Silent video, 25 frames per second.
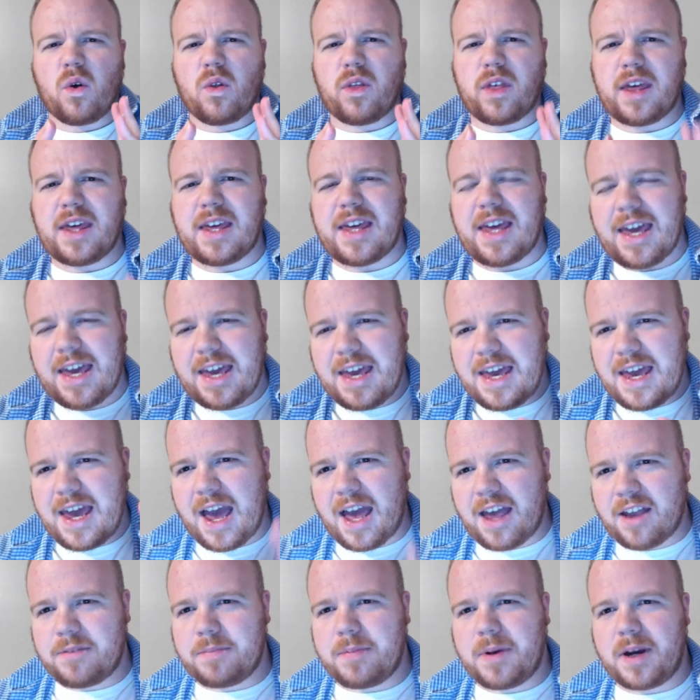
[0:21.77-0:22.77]
the key
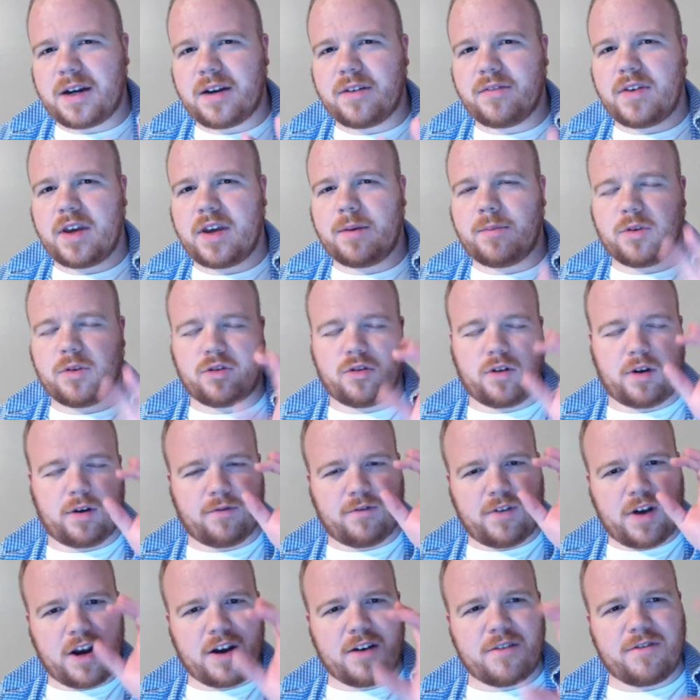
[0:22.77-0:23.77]
aspect of chemistry, a
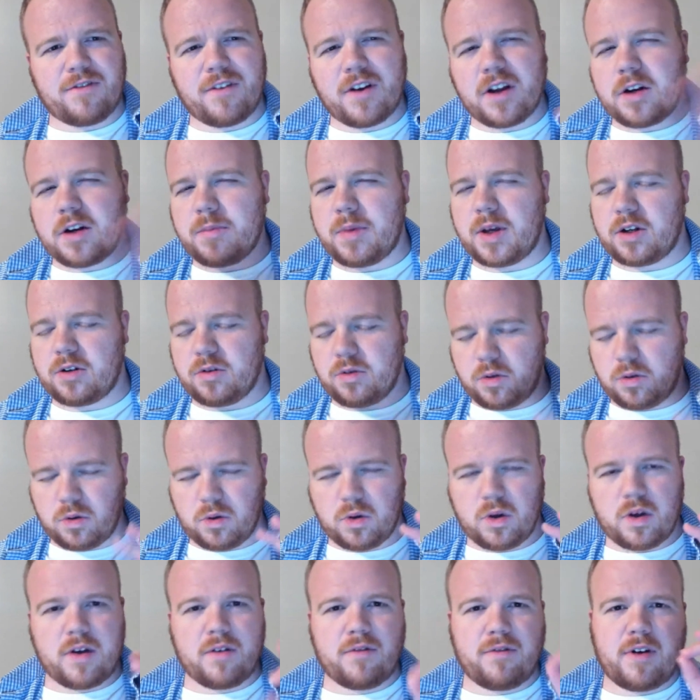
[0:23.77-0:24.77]
very
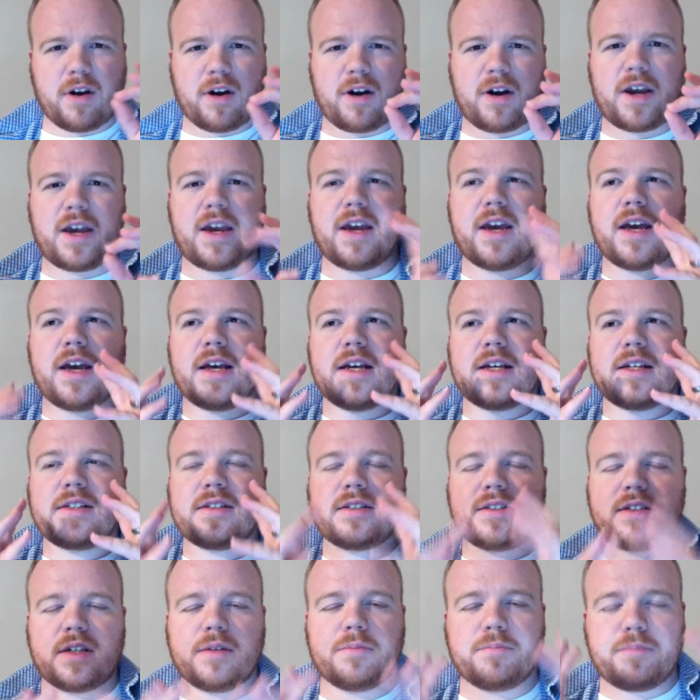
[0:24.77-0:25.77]
fundamental, very
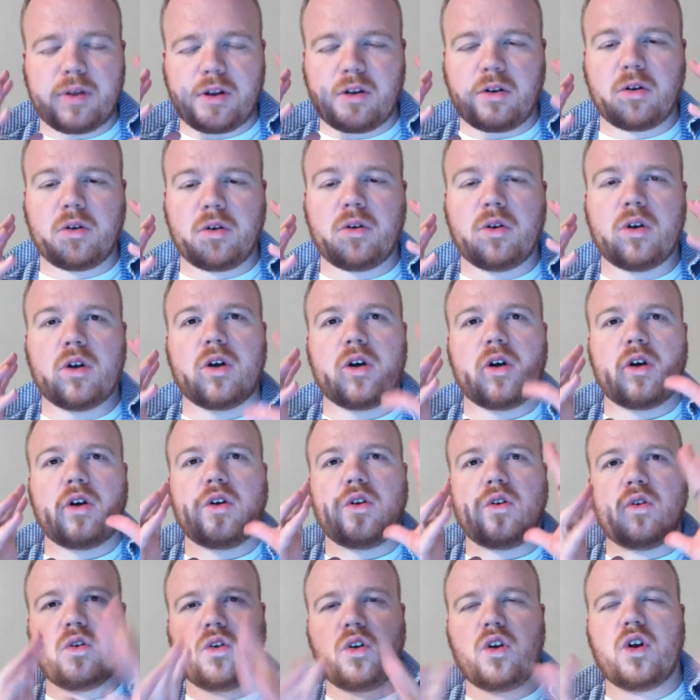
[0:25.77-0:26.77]
simple
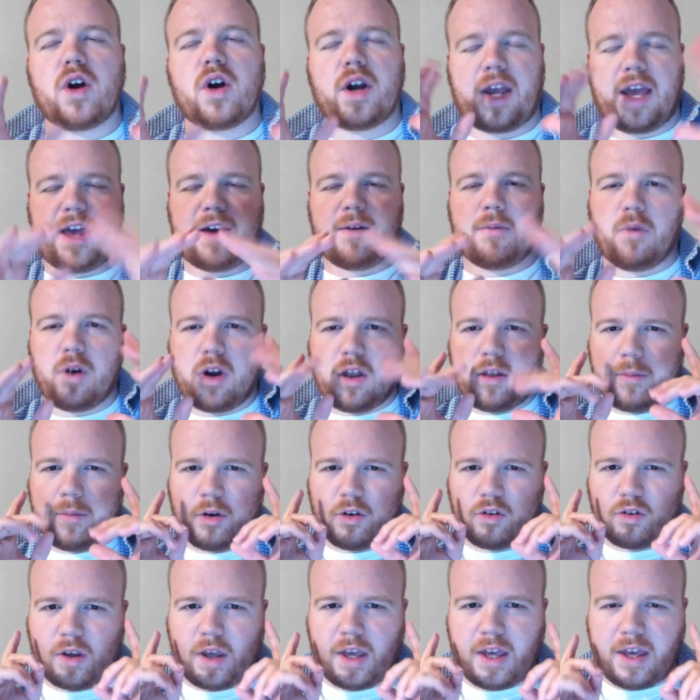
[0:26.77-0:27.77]
look at one of the
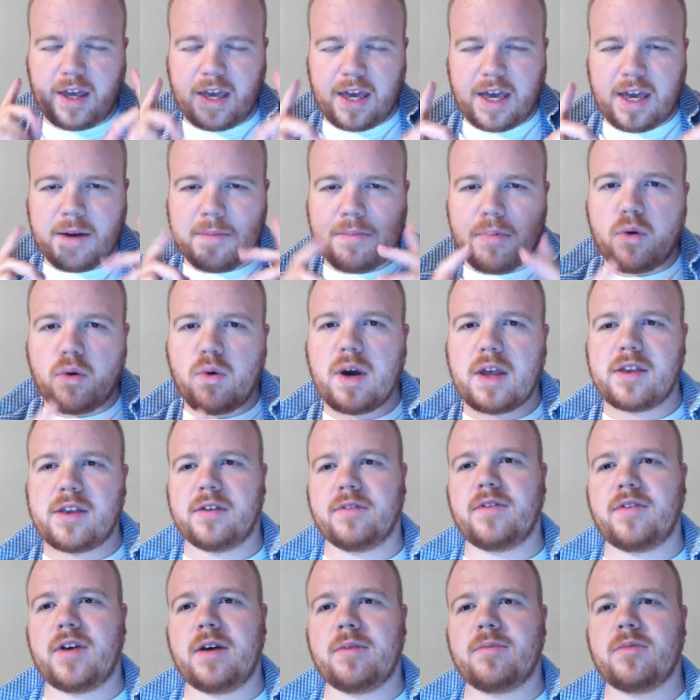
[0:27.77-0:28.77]
most key points
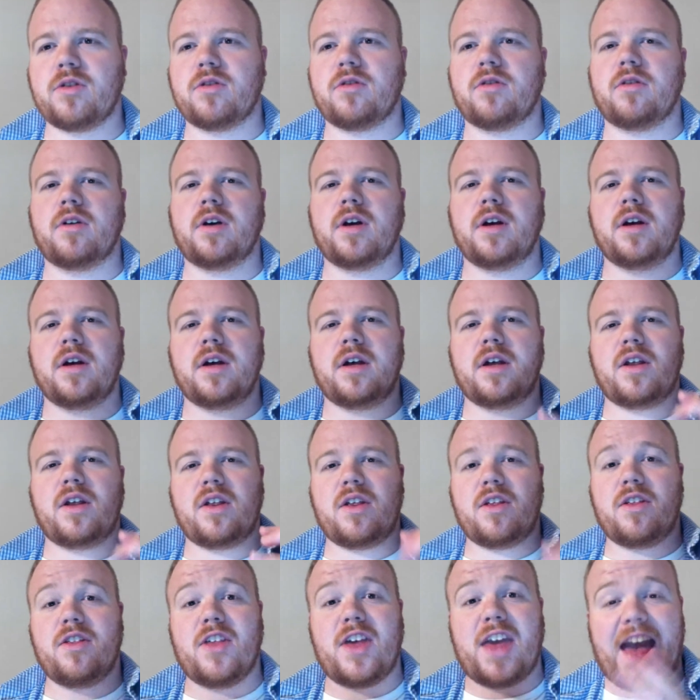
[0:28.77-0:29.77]
of chemistry
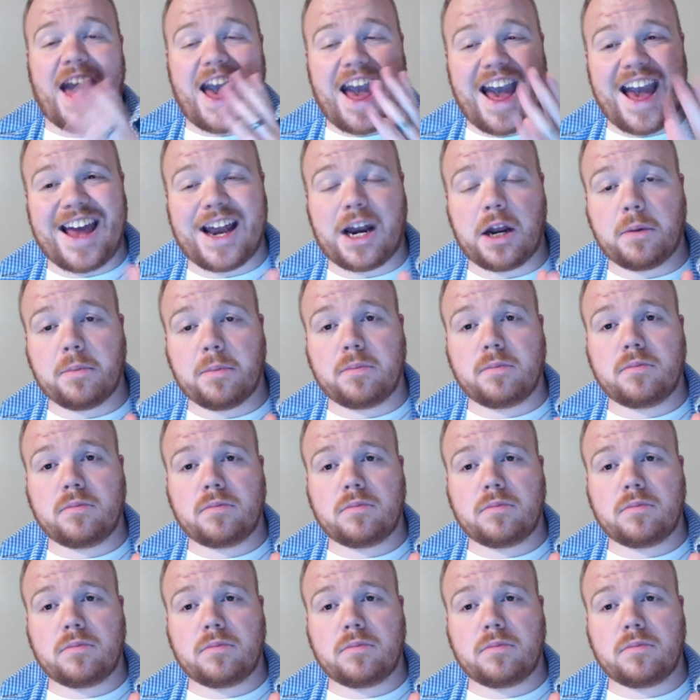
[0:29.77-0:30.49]
the atom.